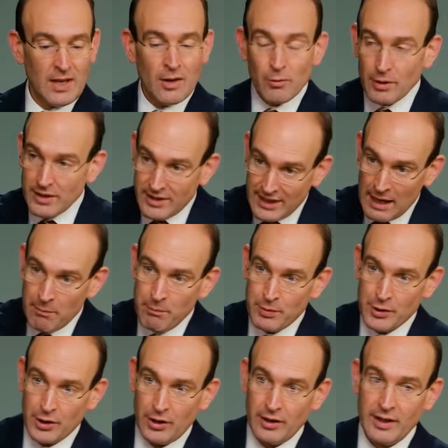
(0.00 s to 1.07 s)

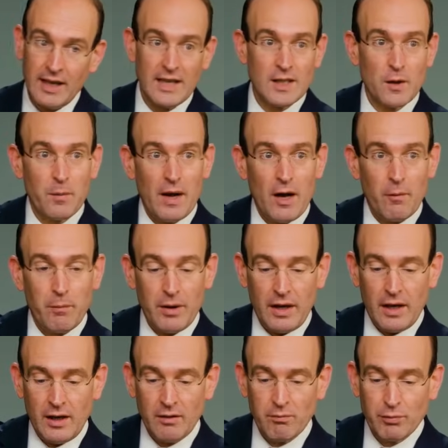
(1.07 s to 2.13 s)
Redemption is about
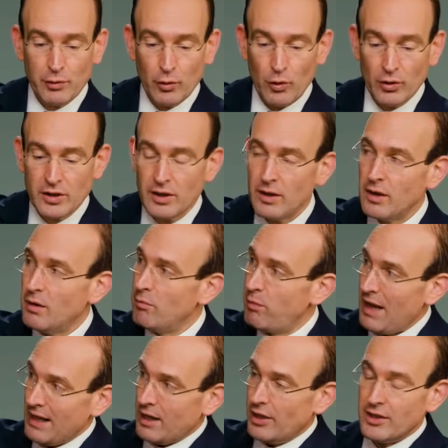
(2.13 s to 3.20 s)
being brought
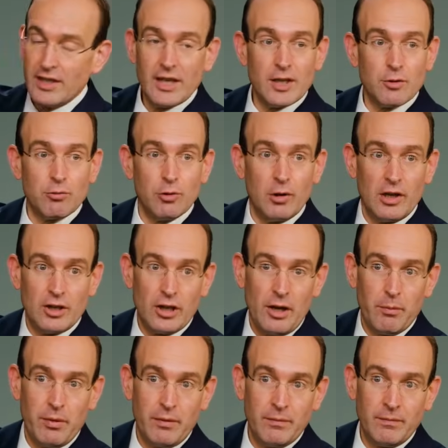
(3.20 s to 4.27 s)
back under his rulership.